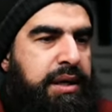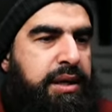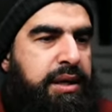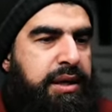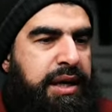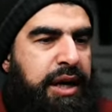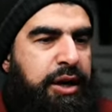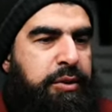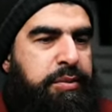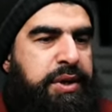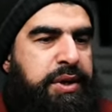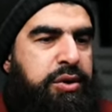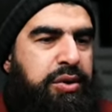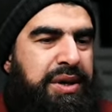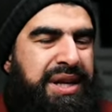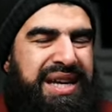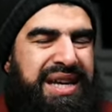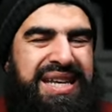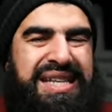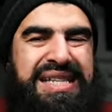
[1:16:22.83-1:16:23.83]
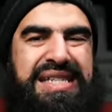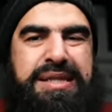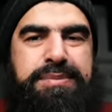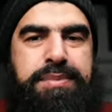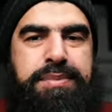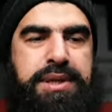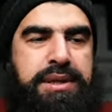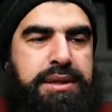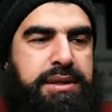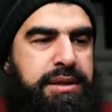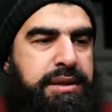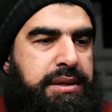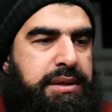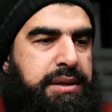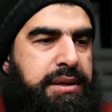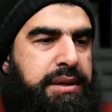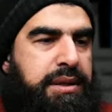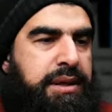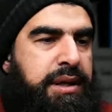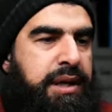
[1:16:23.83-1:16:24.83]
in arabic you call it hizb
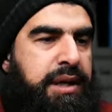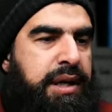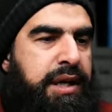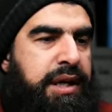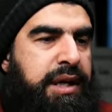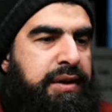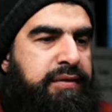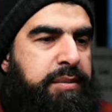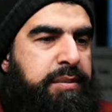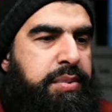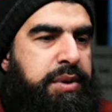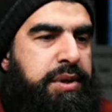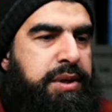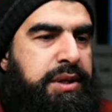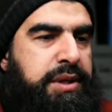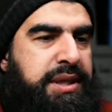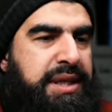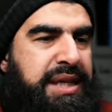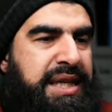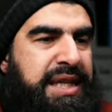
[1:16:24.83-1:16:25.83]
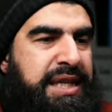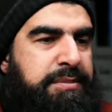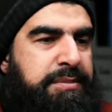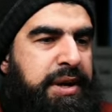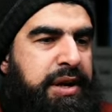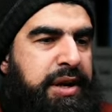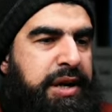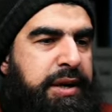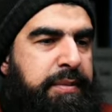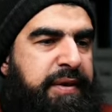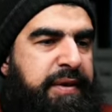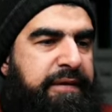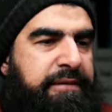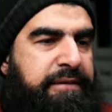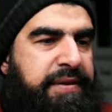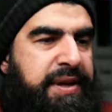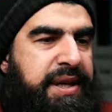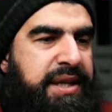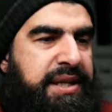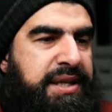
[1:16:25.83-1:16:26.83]
if a person is married but
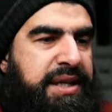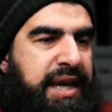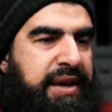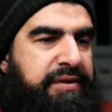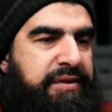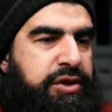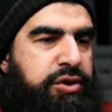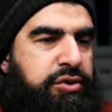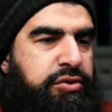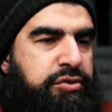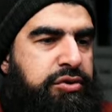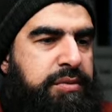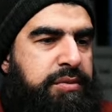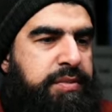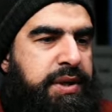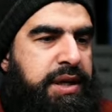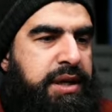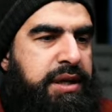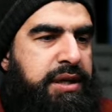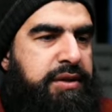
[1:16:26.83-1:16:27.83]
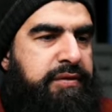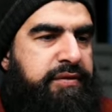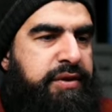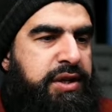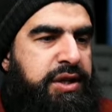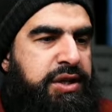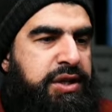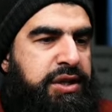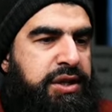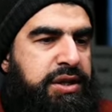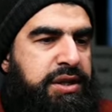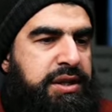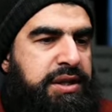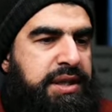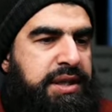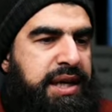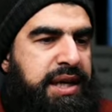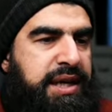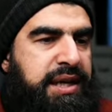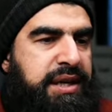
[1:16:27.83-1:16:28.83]
fears having children because of
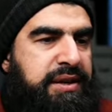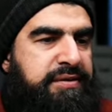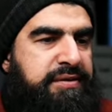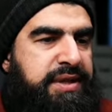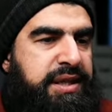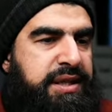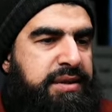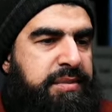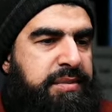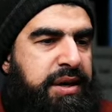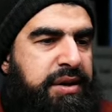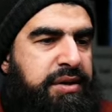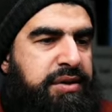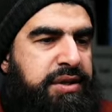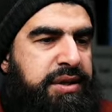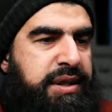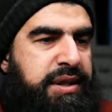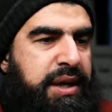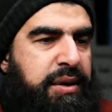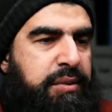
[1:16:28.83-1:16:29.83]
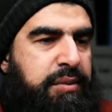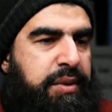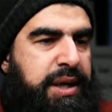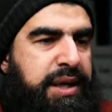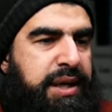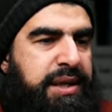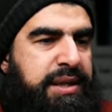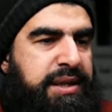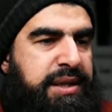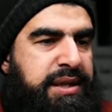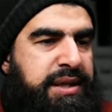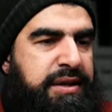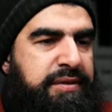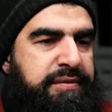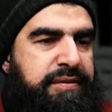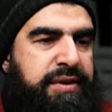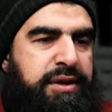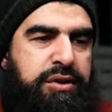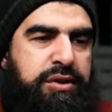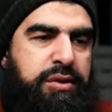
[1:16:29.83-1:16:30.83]
uncertainty and lives his marriage that way is it
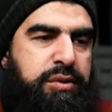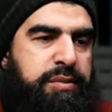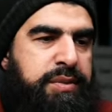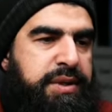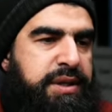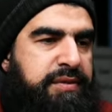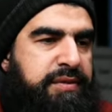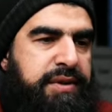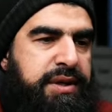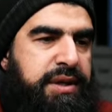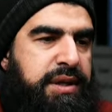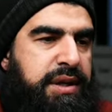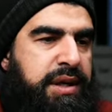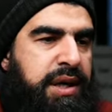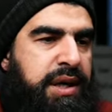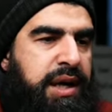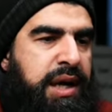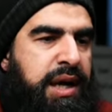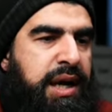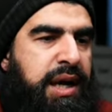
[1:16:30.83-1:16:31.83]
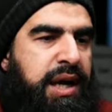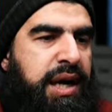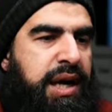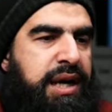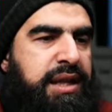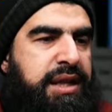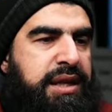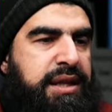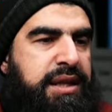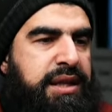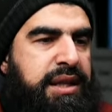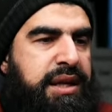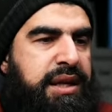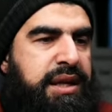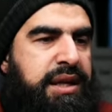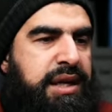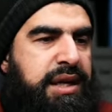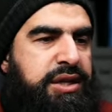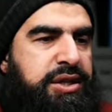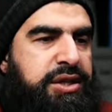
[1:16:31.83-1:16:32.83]
sinful no it won't be sinful I think their
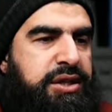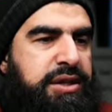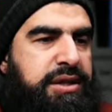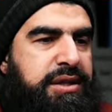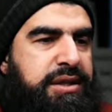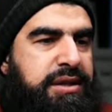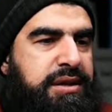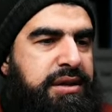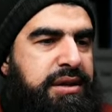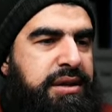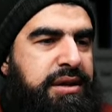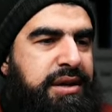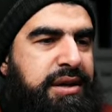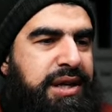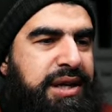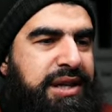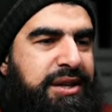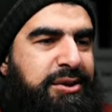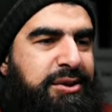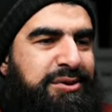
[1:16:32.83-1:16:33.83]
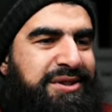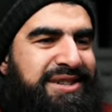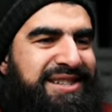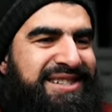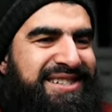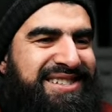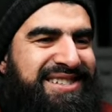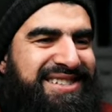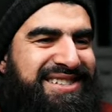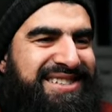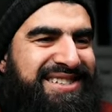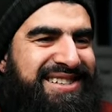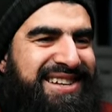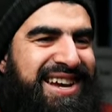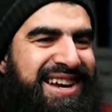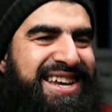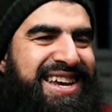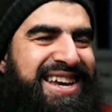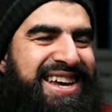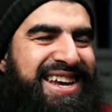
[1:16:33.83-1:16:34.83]
lectures are like A
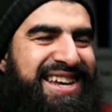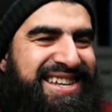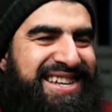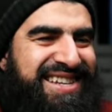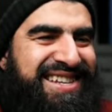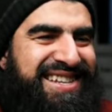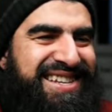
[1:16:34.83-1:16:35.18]
AAA.